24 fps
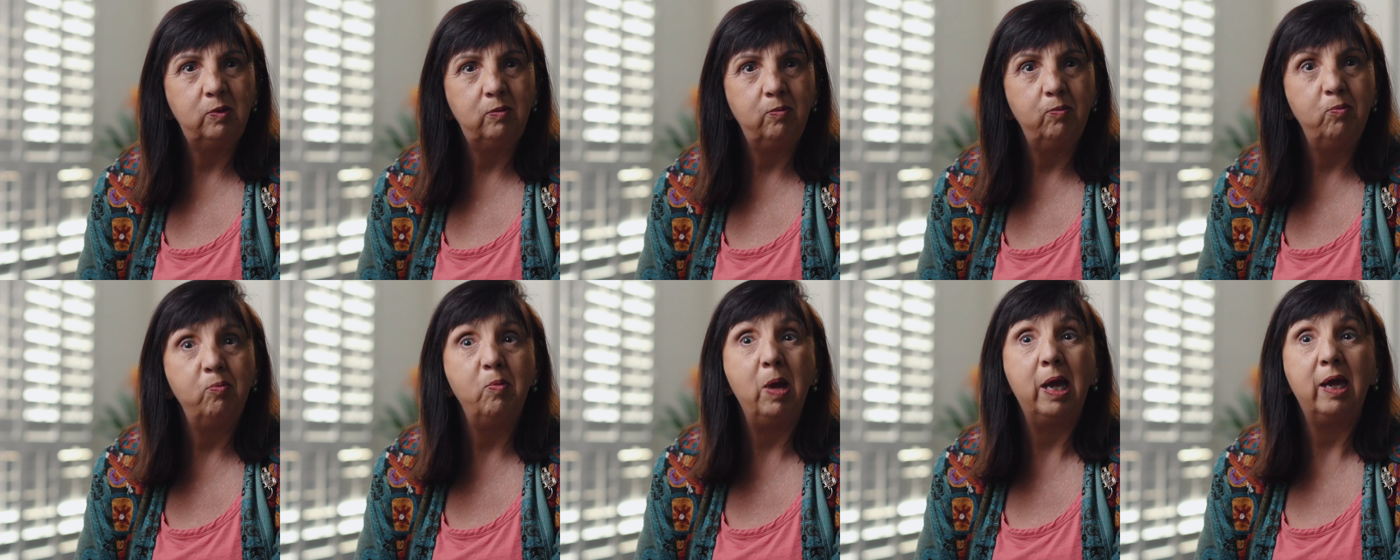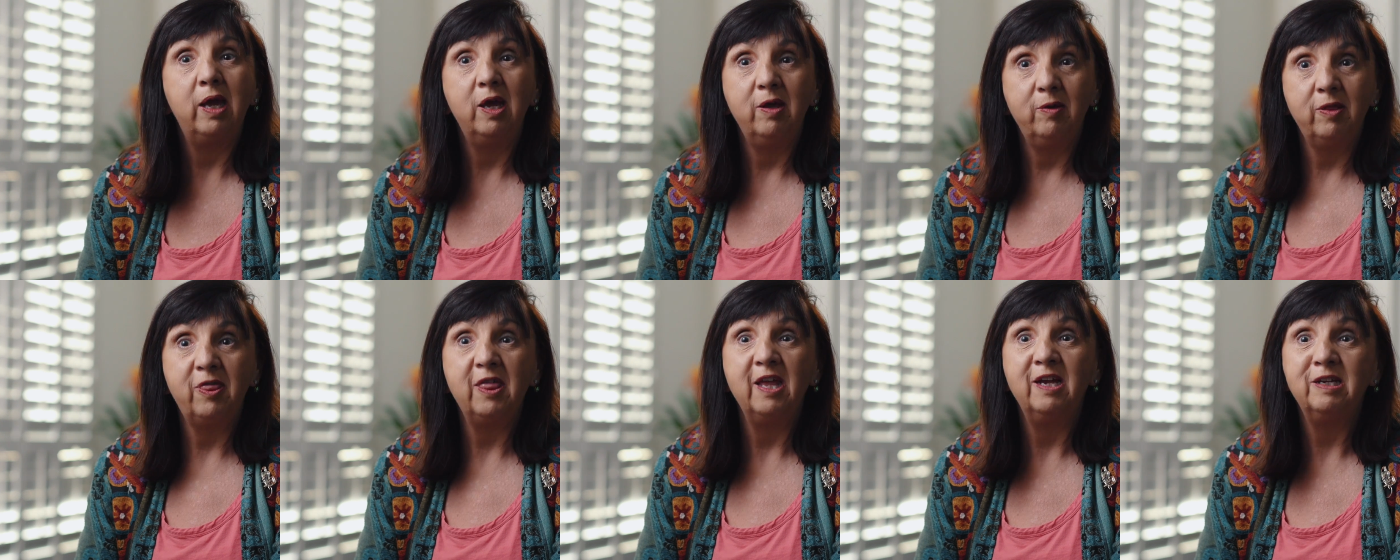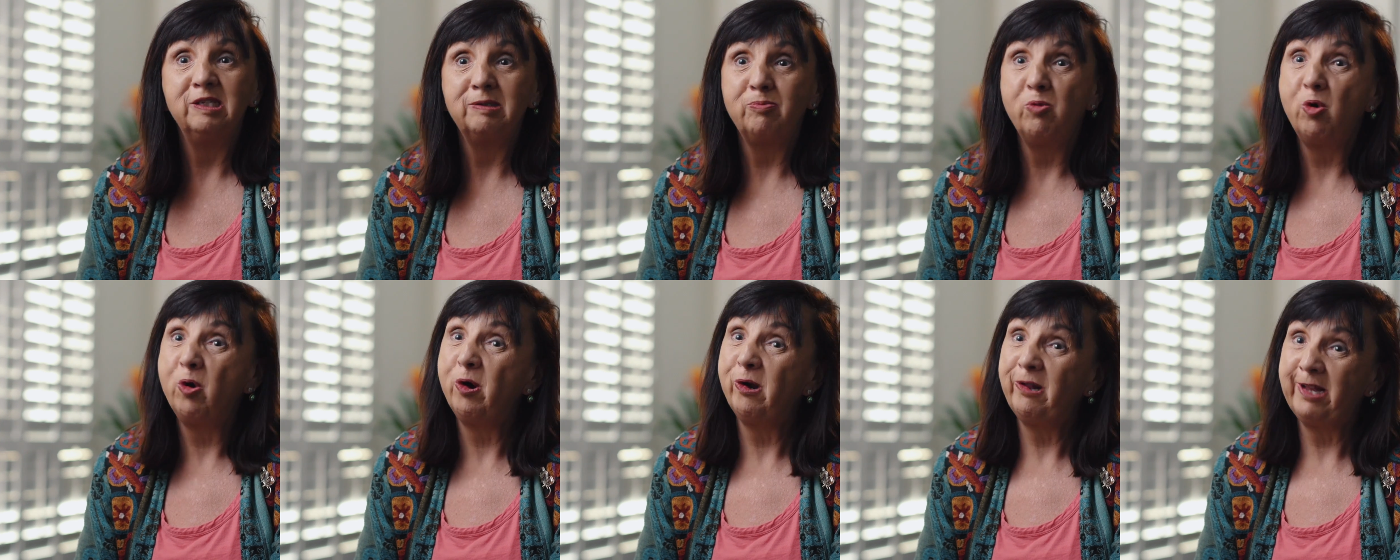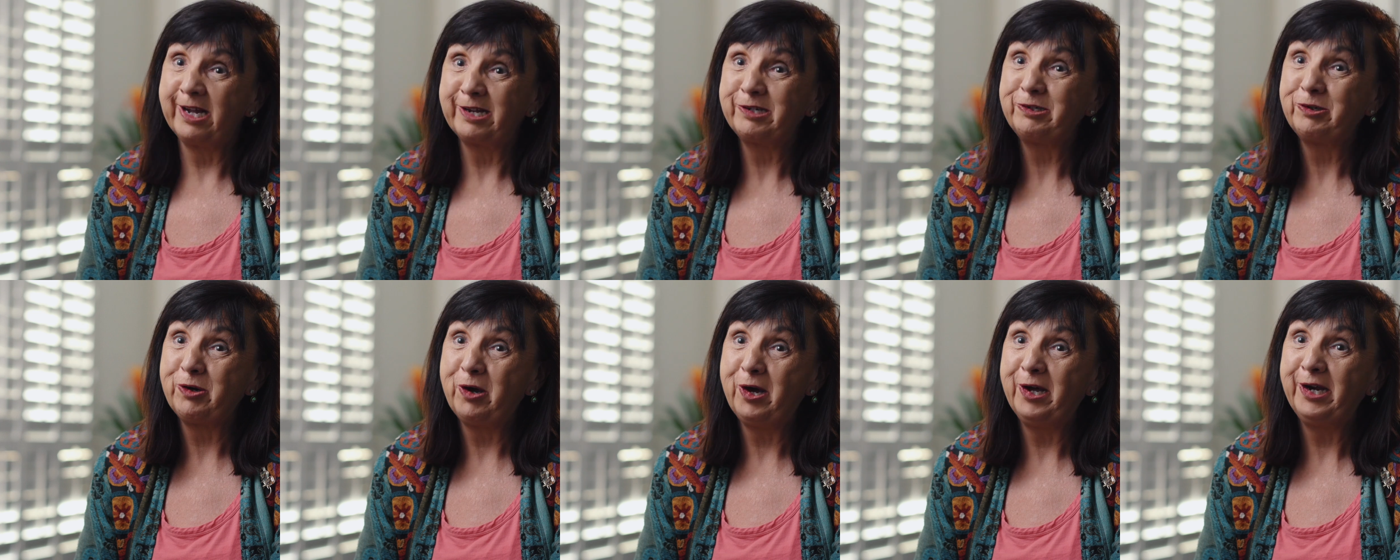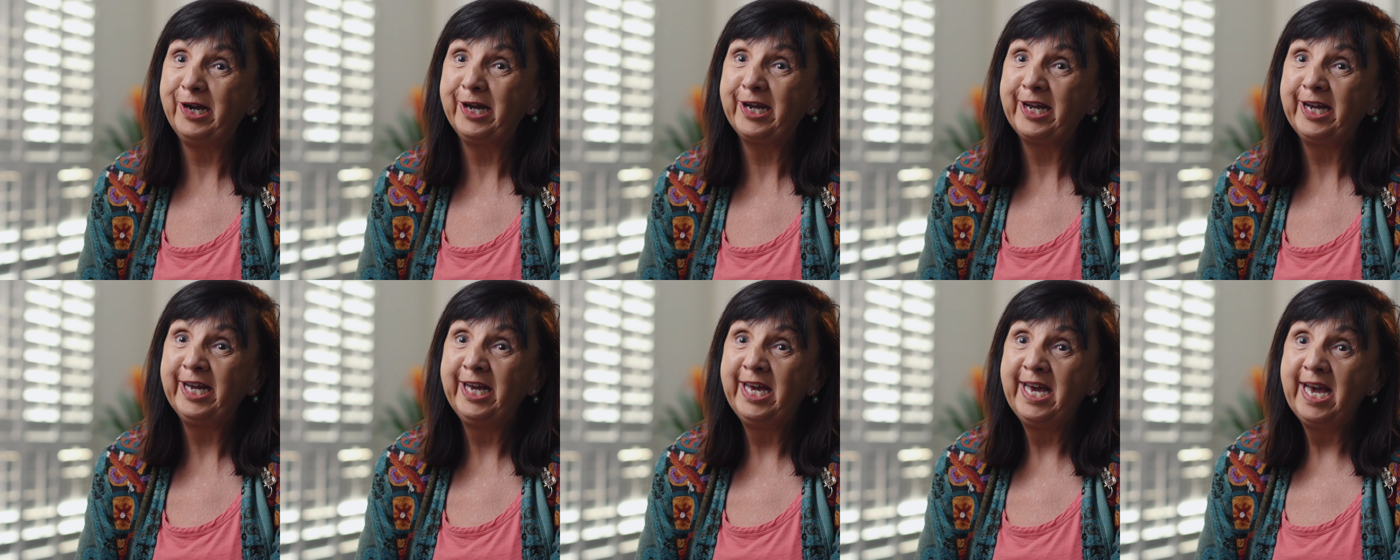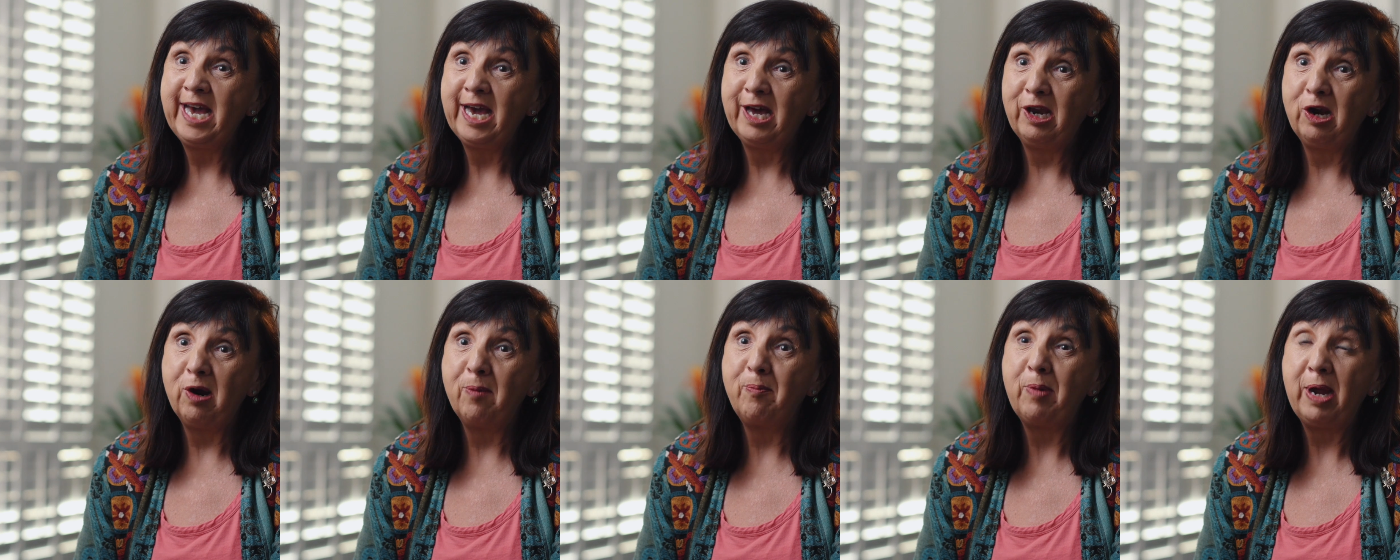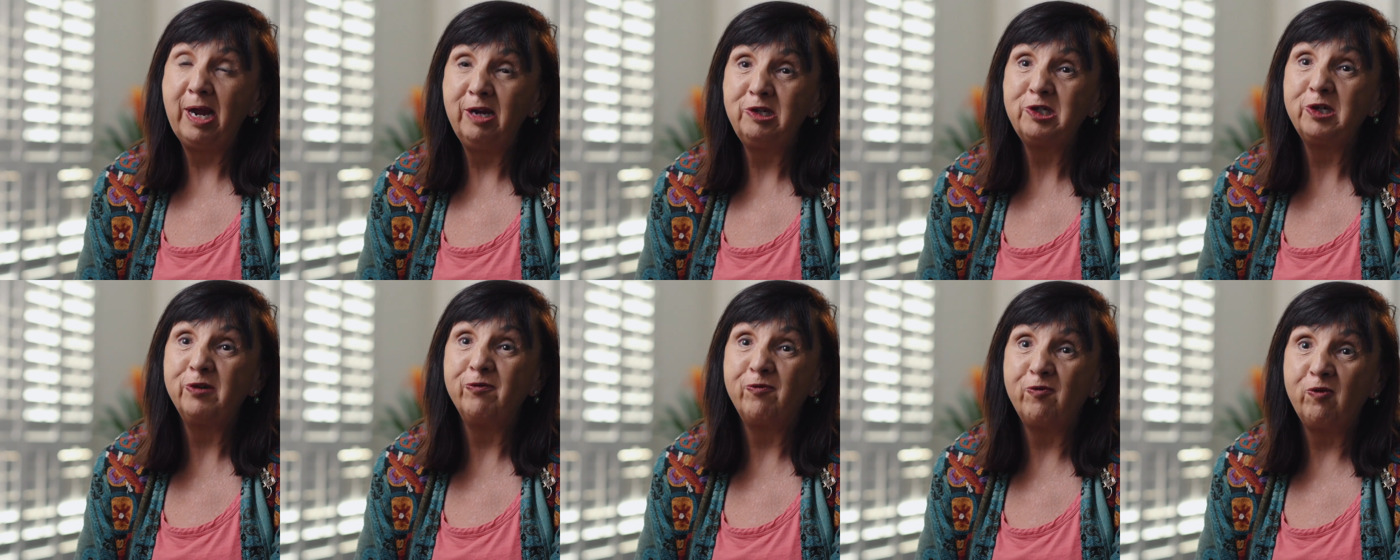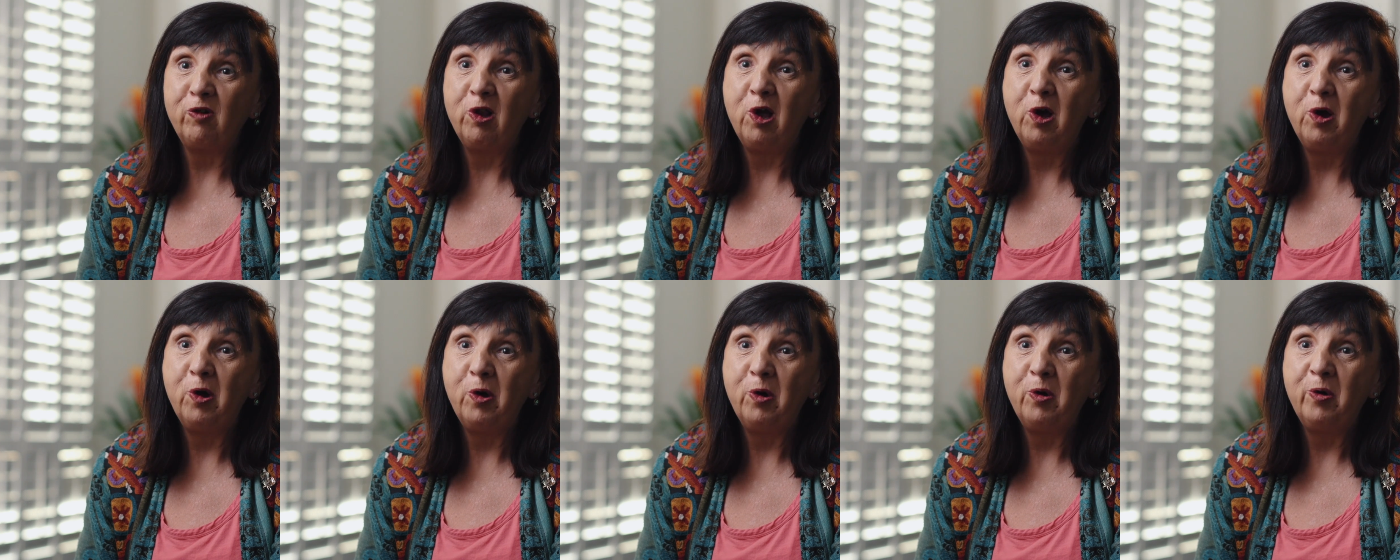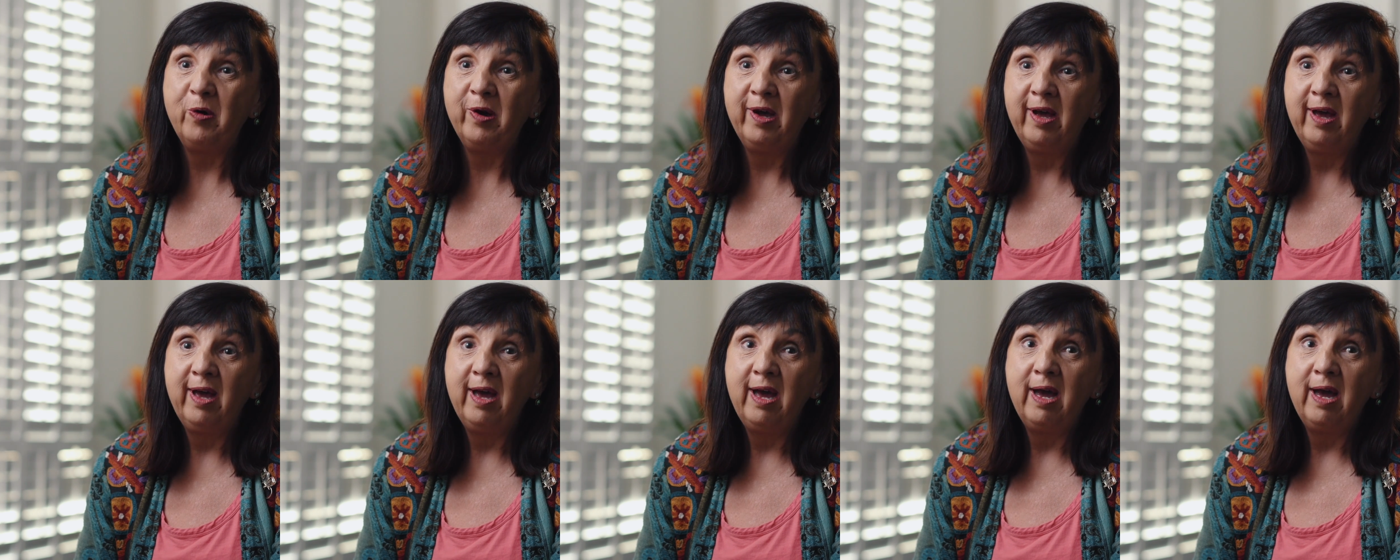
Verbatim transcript: making things more electronic and our patient flow